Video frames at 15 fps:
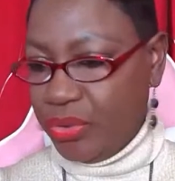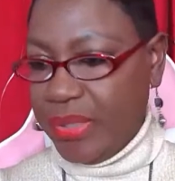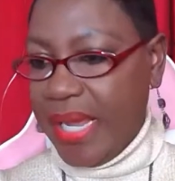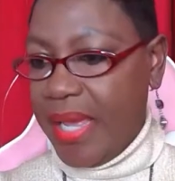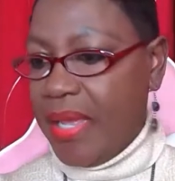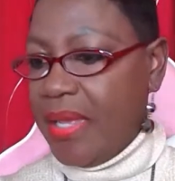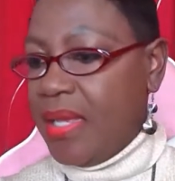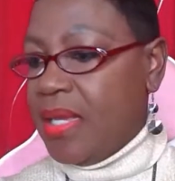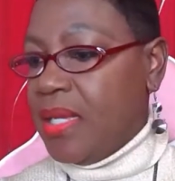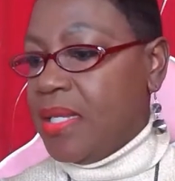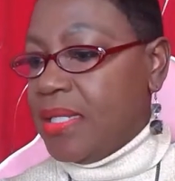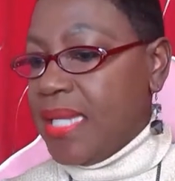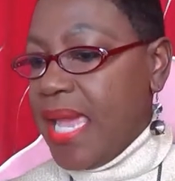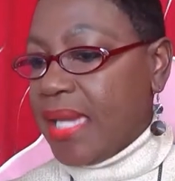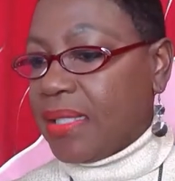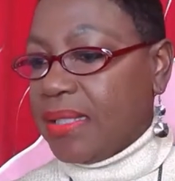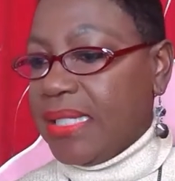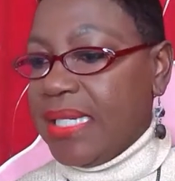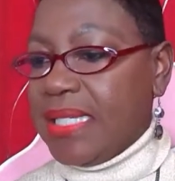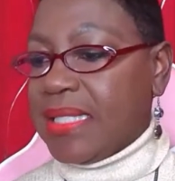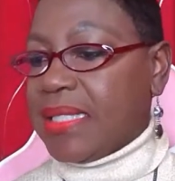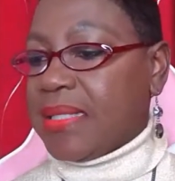don't I?
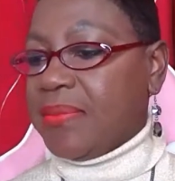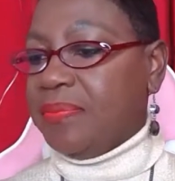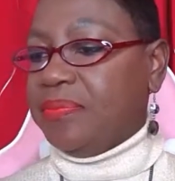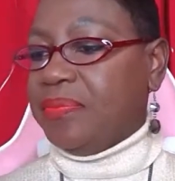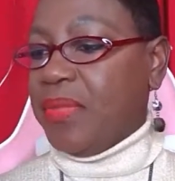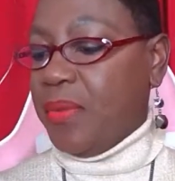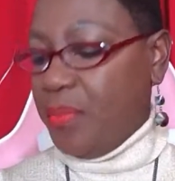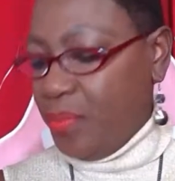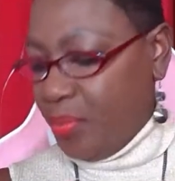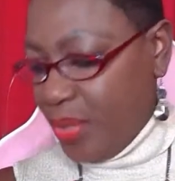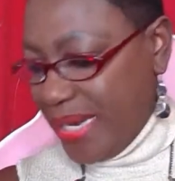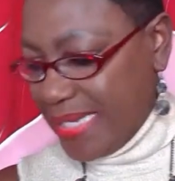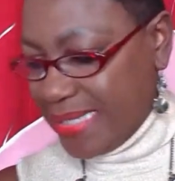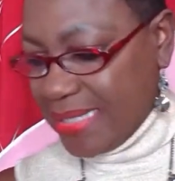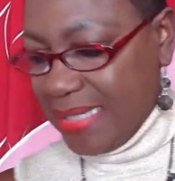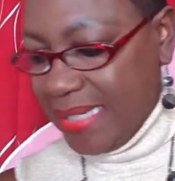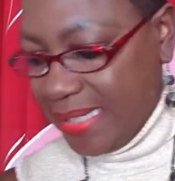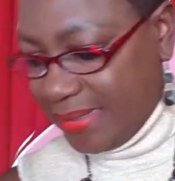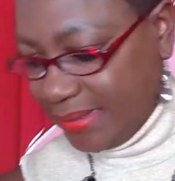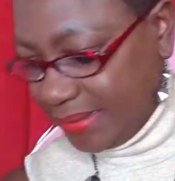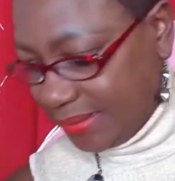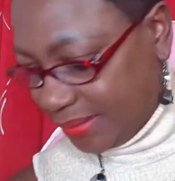Necklace,
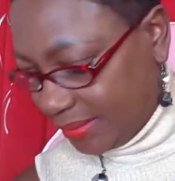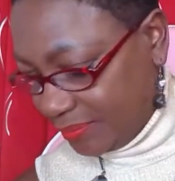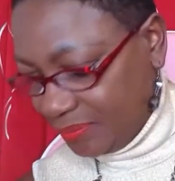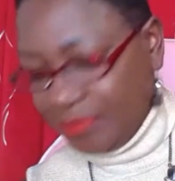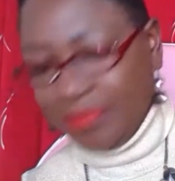bracelets,